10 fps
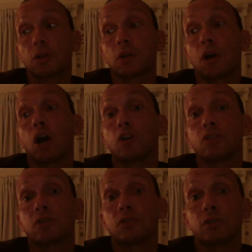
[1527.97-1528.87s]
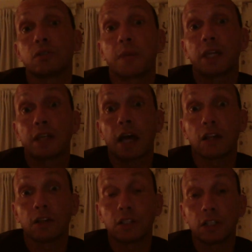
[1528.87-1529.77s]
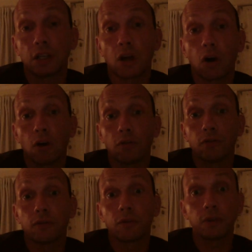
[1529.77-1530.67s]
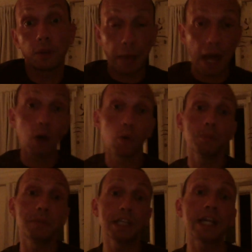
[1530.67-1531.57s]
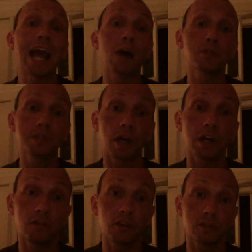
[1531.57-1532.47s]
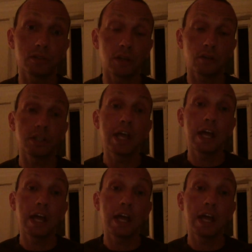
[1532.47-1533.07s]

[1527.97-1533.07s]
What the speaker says: consciousness mentality of the power being outside of ourselves,